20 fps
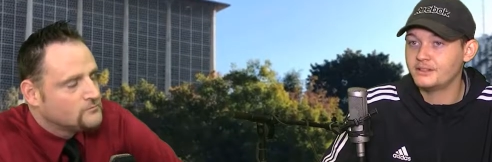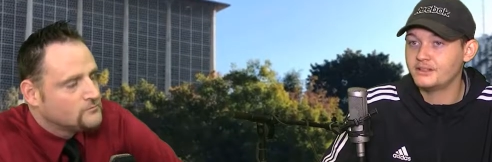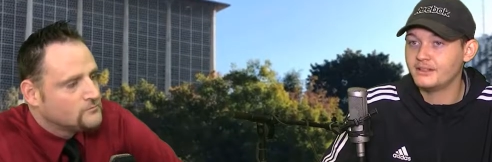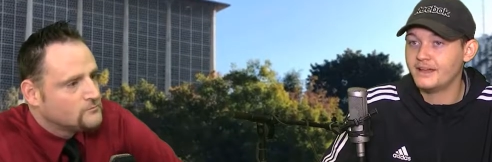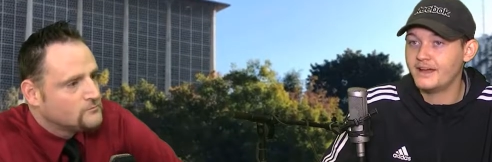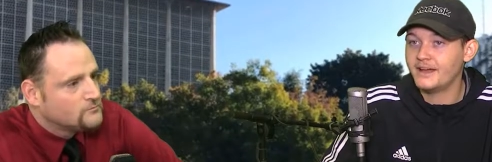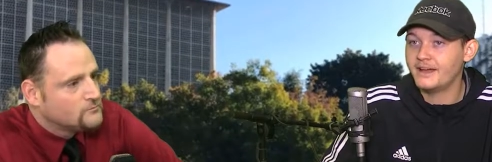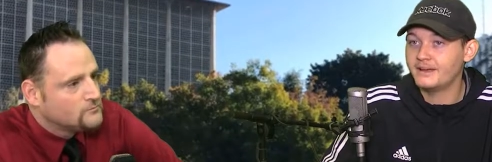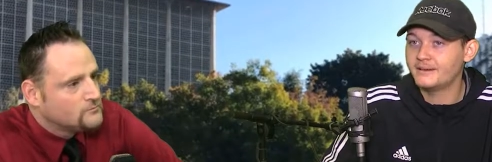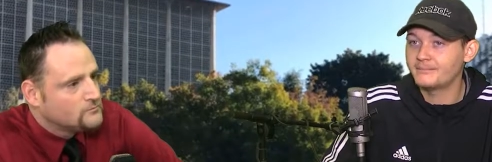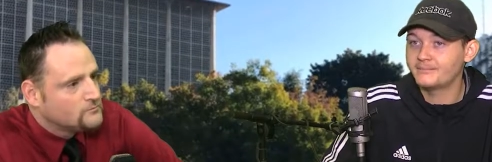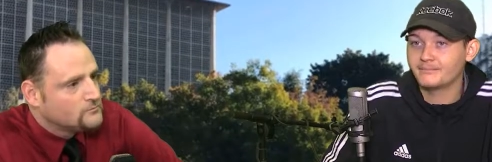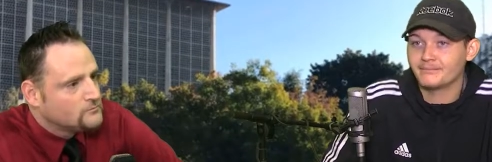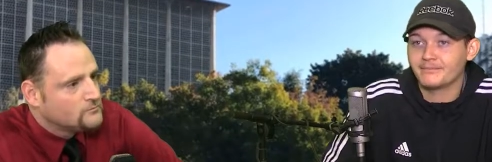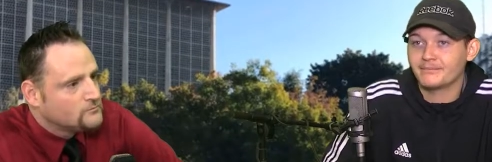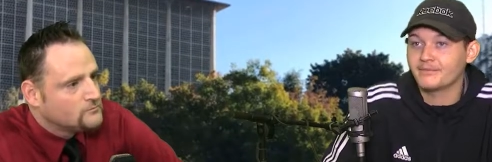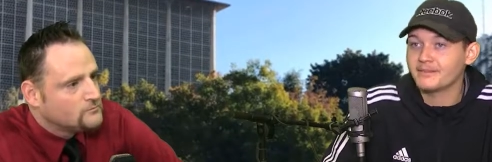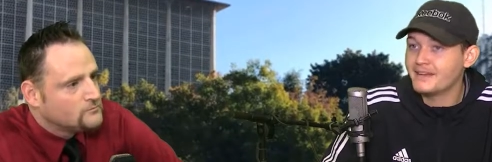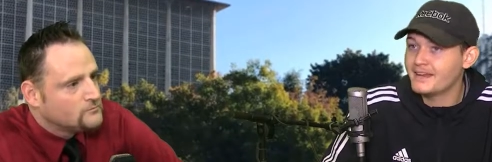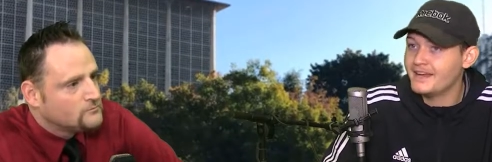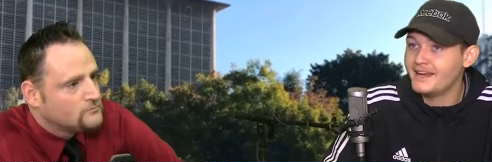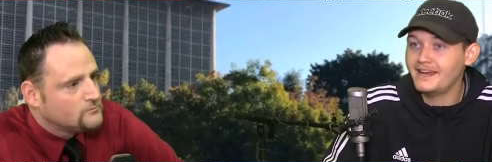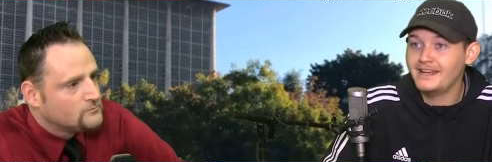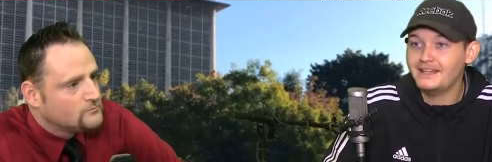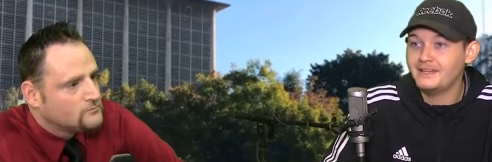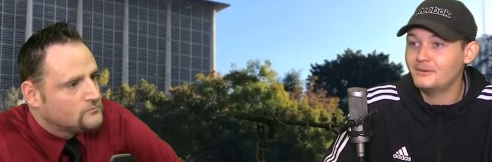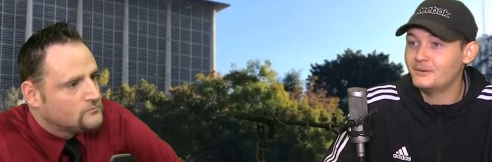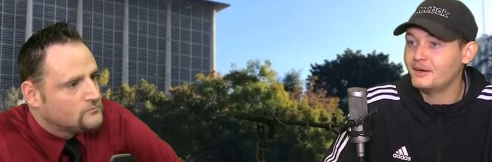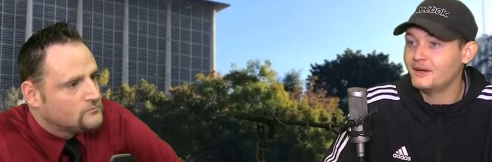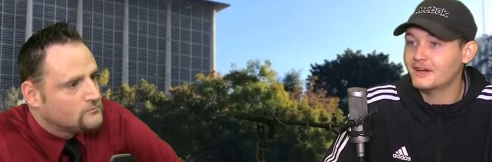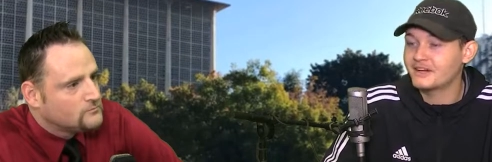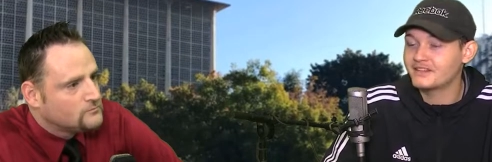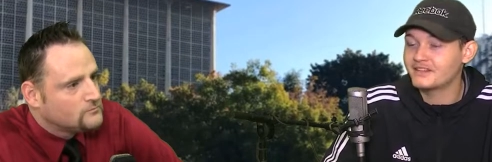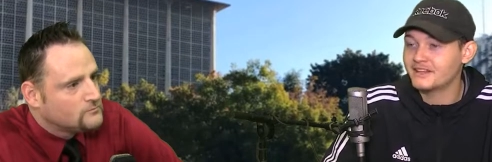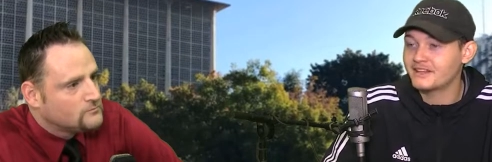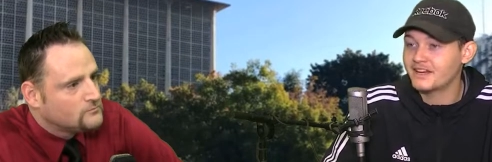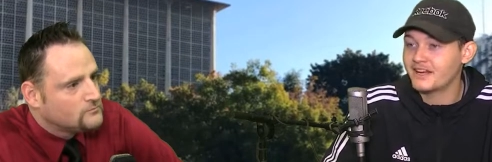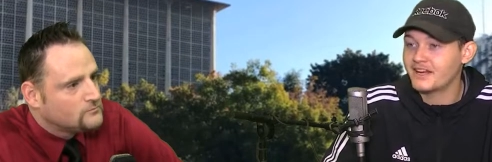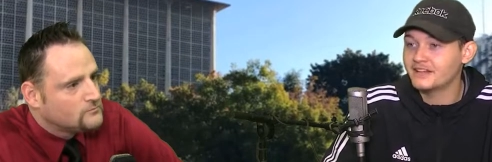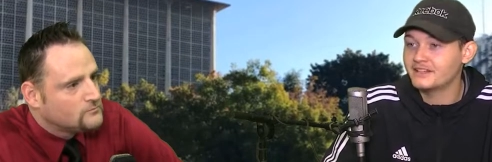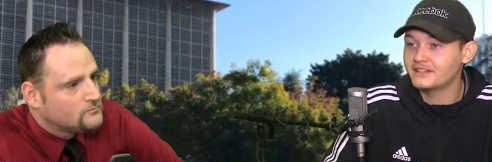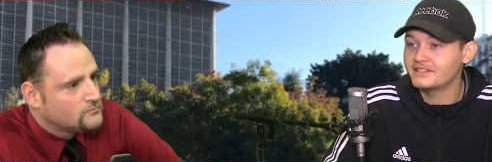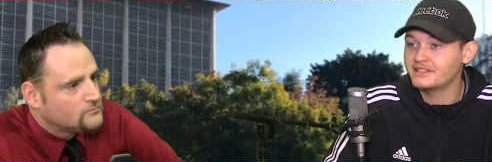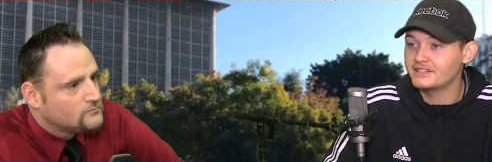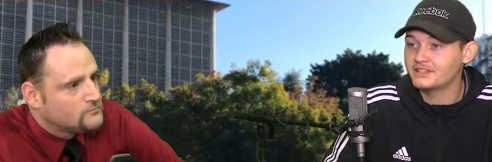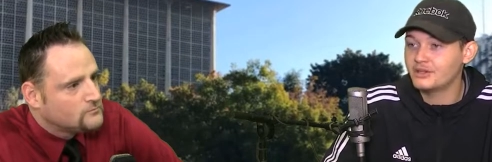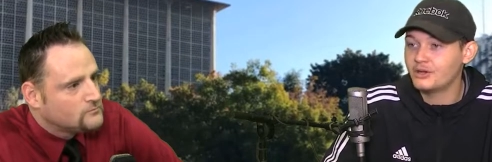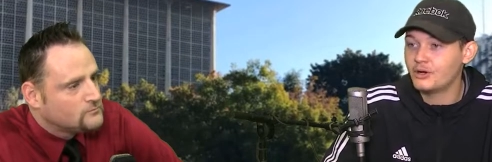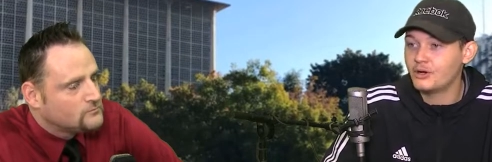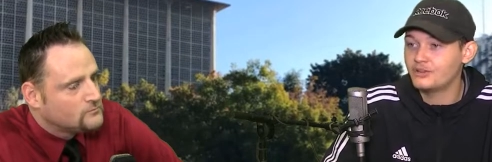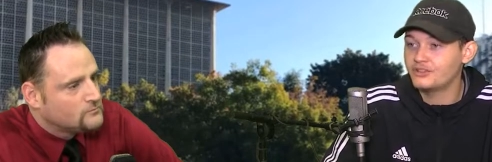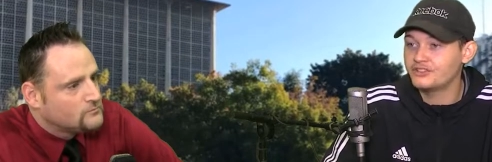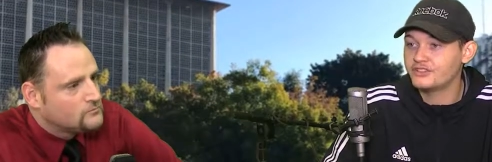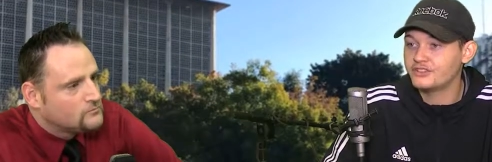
Speaker 1: be like anywhere, because like I listen to all